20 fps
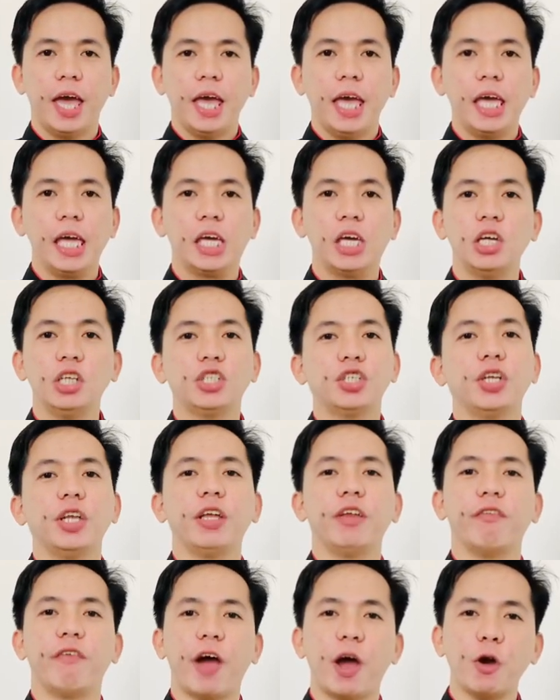A kitchen
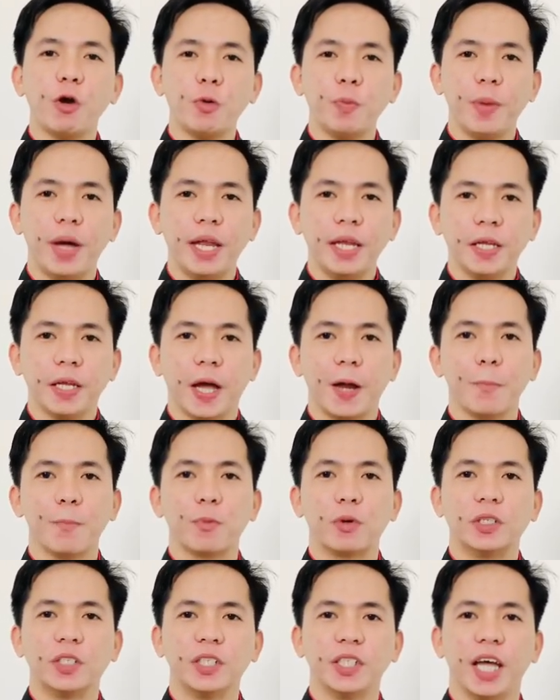environment can
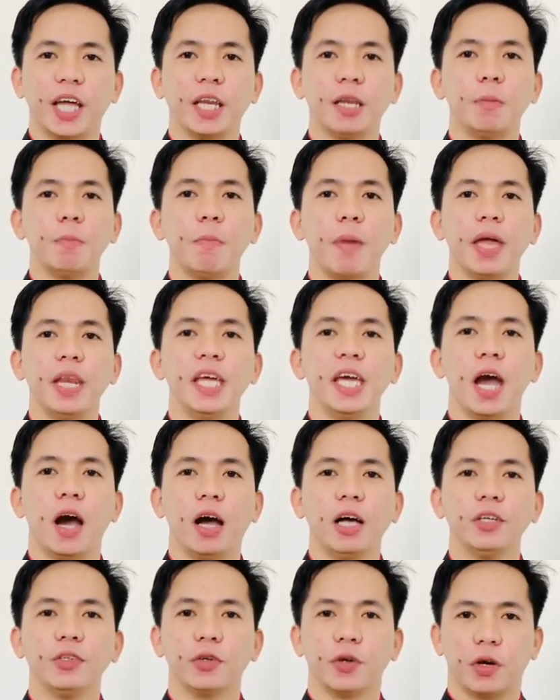present many
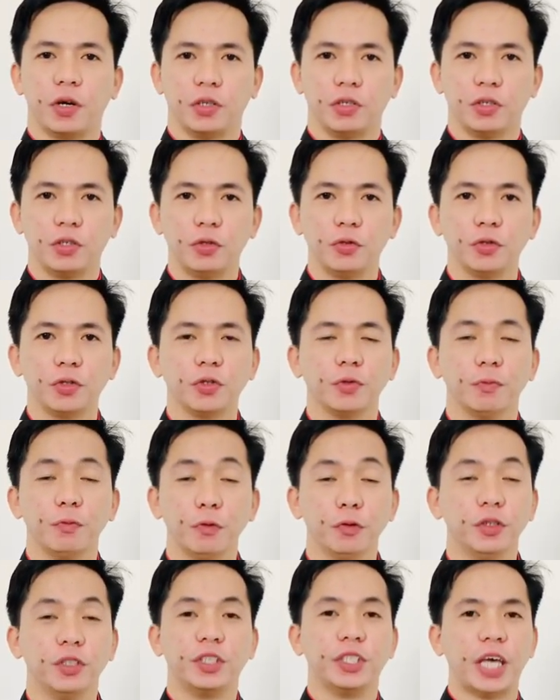hazards to
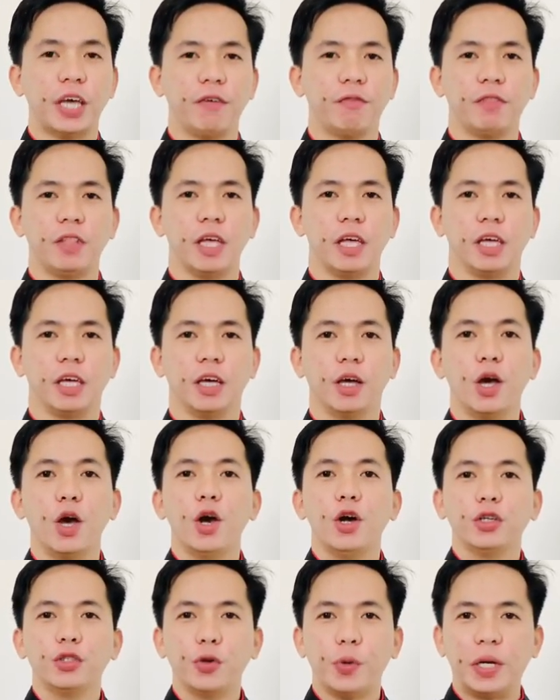food safety,
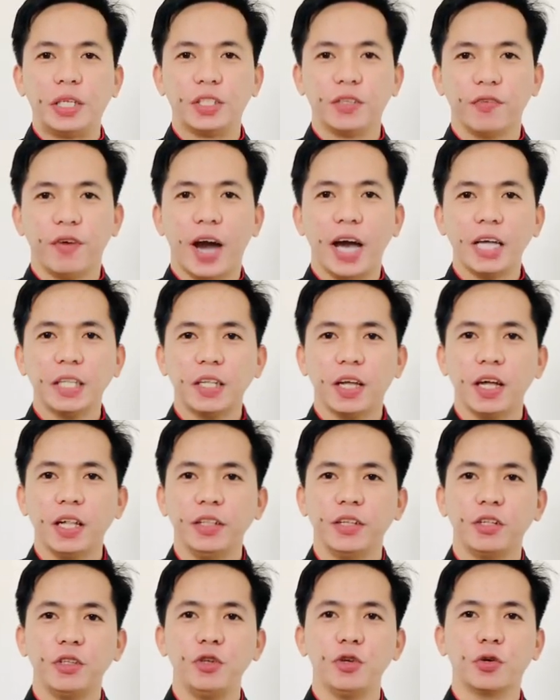so it's vital
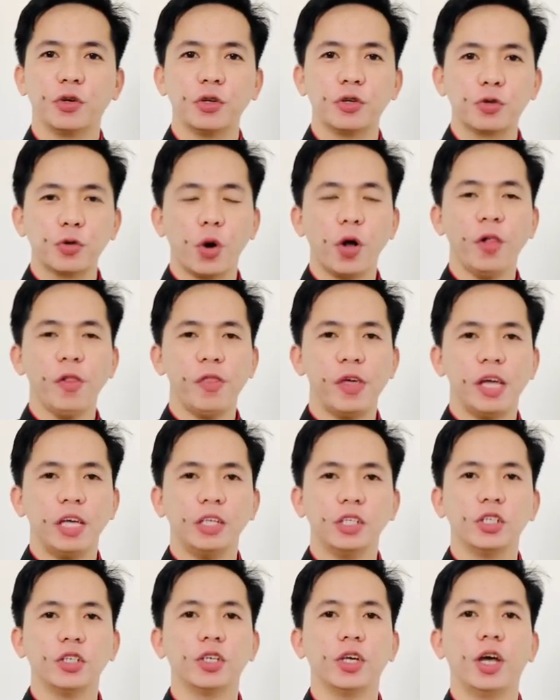that you control
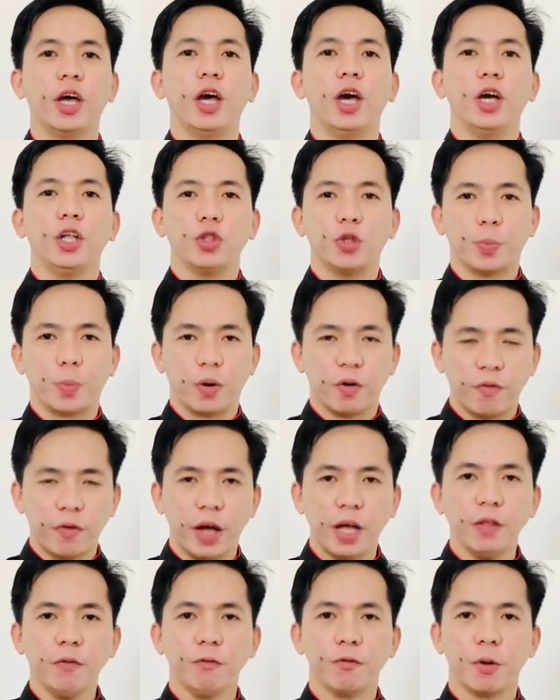this to
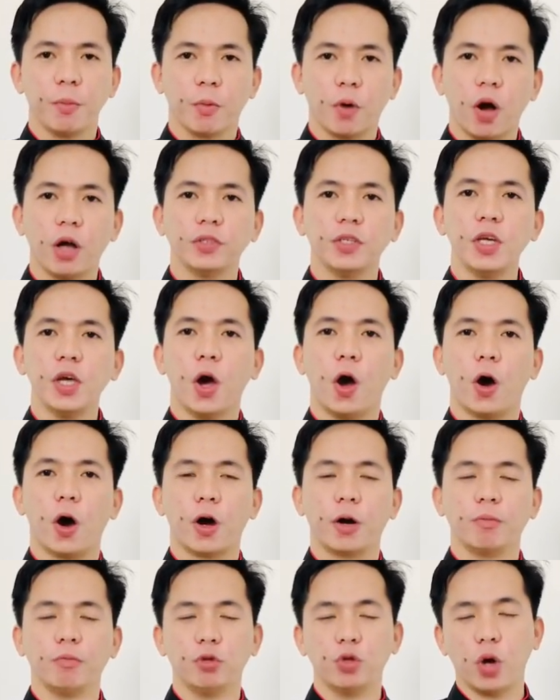prevent from causing
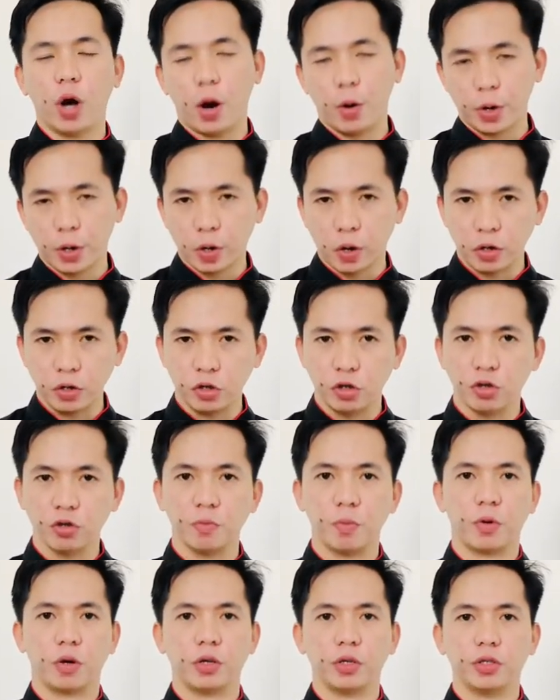harm to our
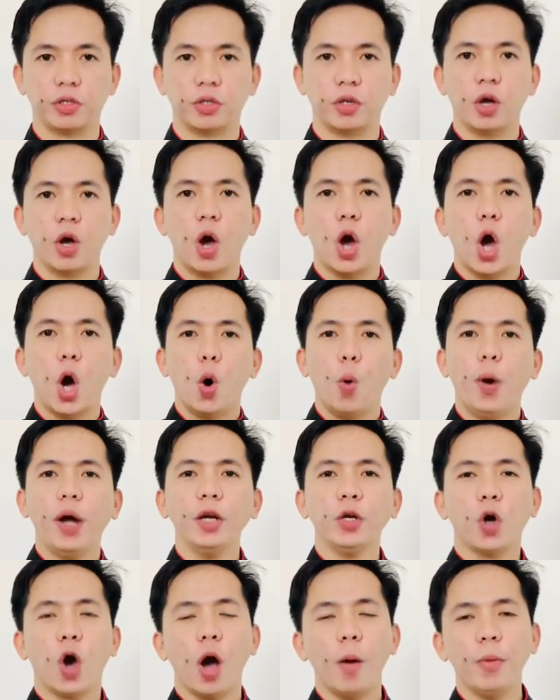consumers. One
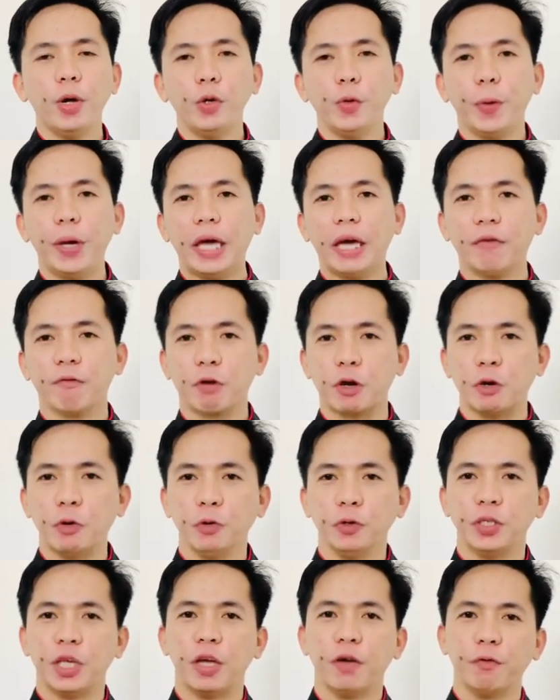common way of
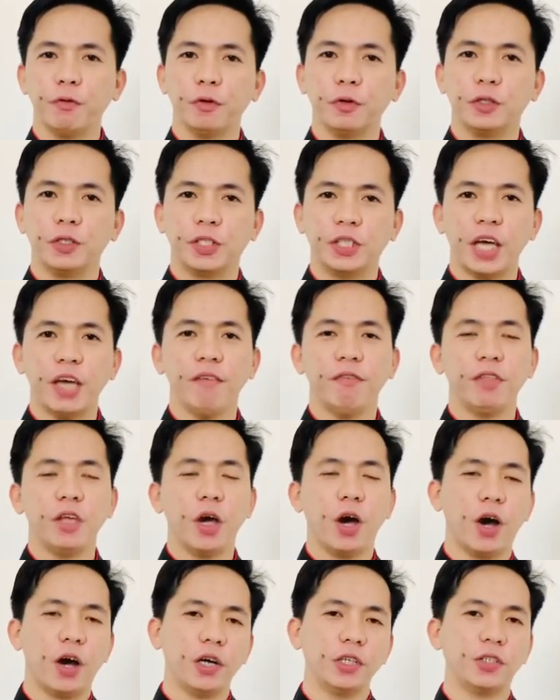reducing food safety
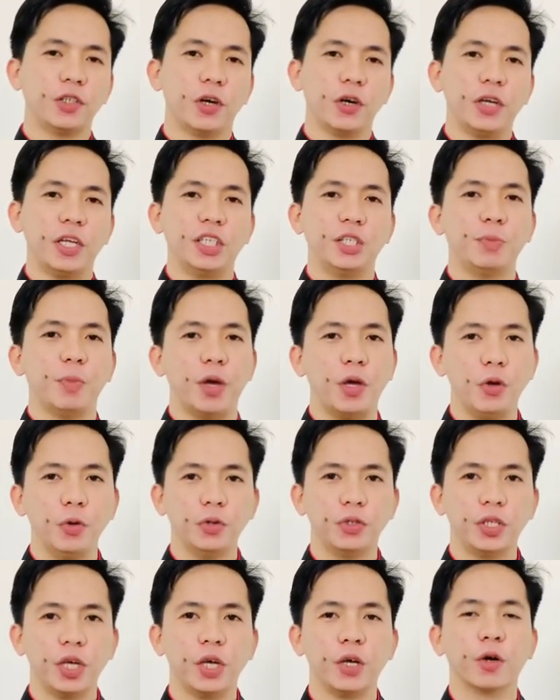hazard is by
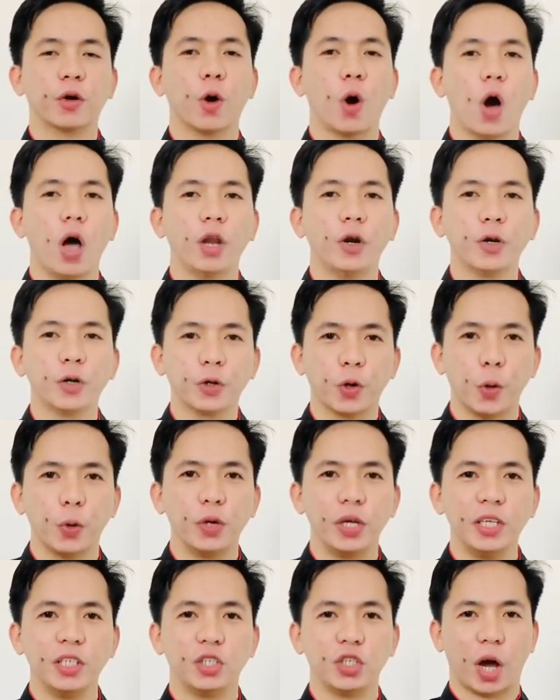using
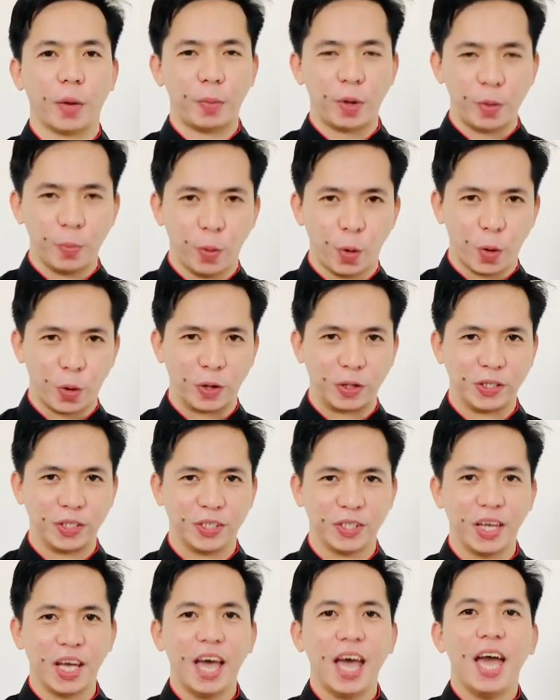color-coded chopping
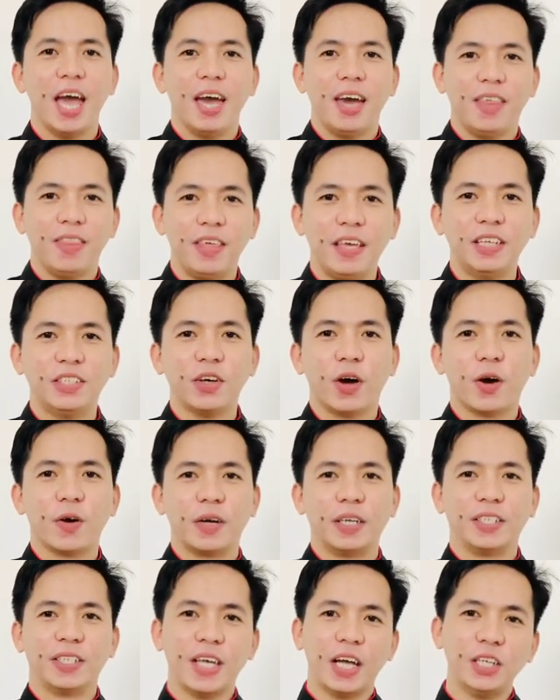boards. These are
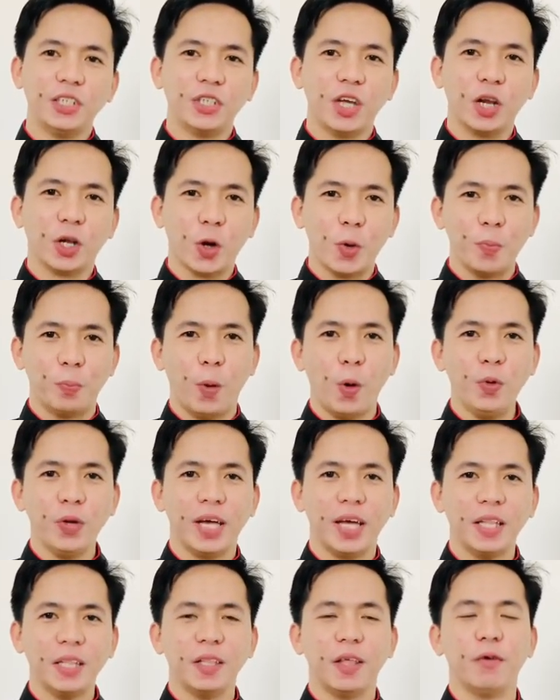essential
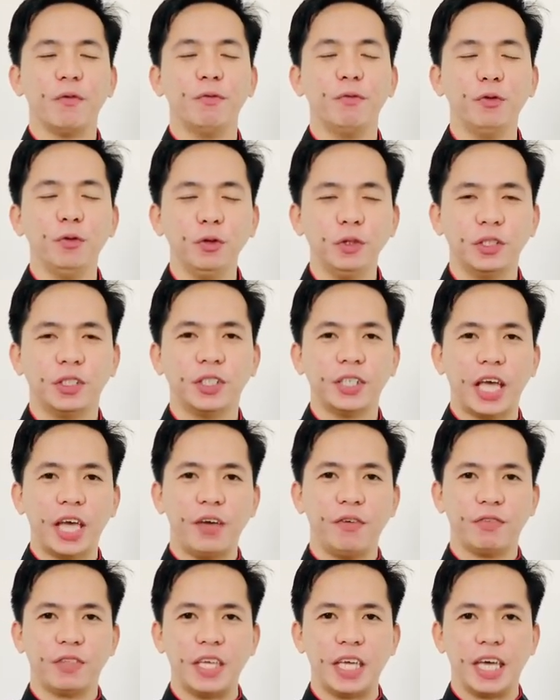component of food
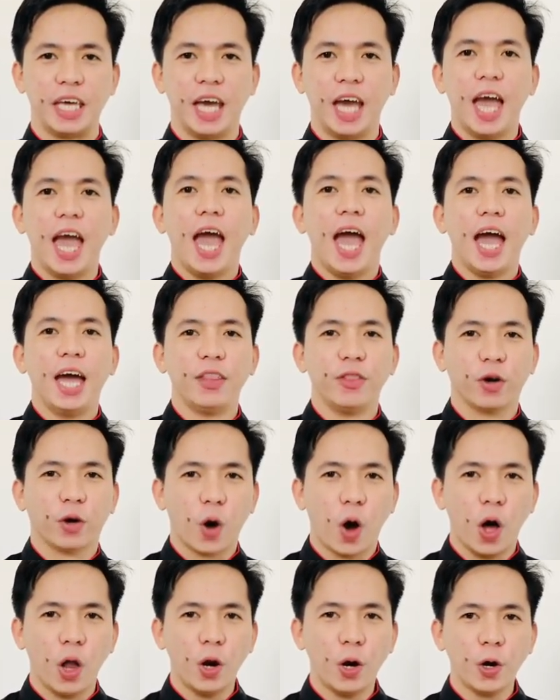safety, and the
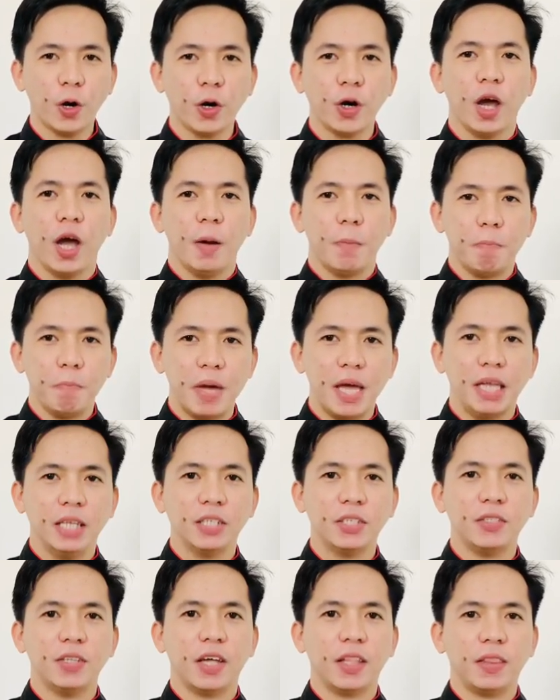color
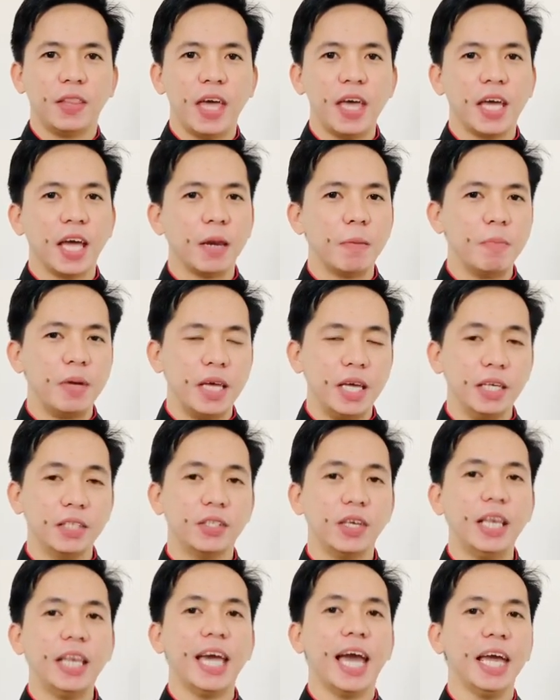means that they can be
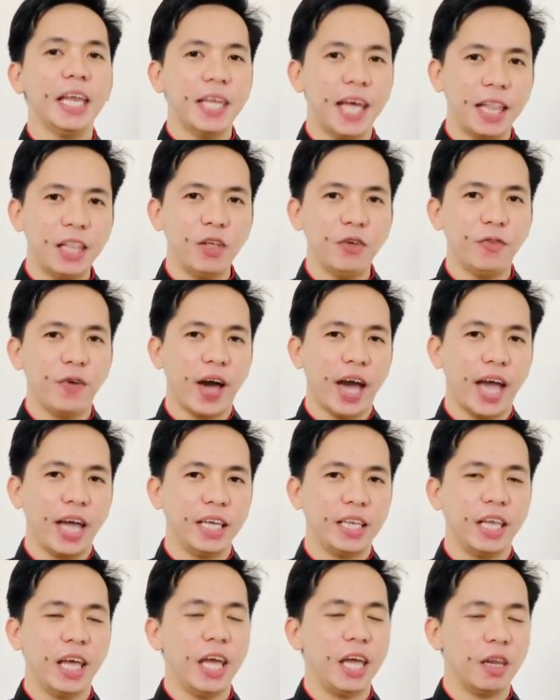easily
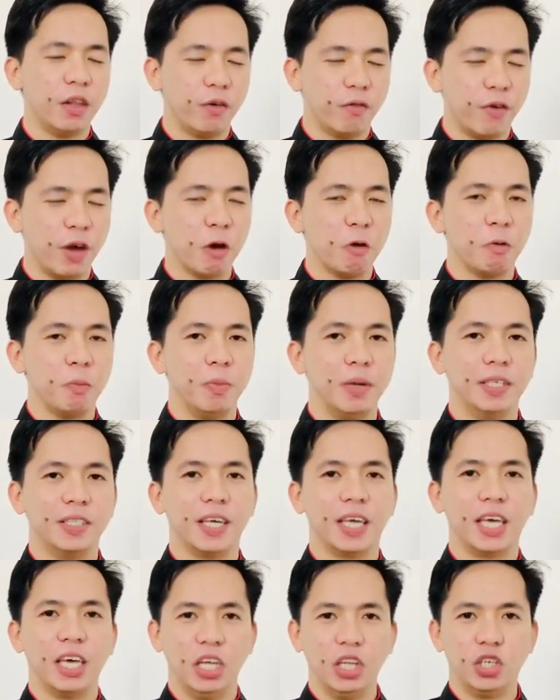identified in a very
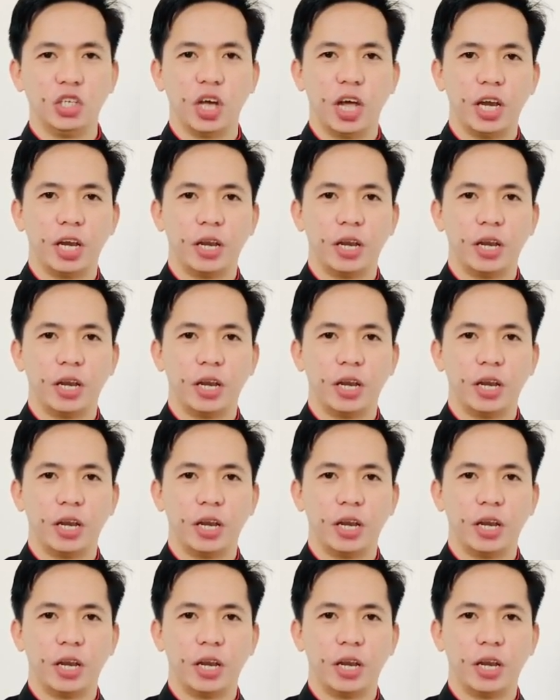busy kitchen.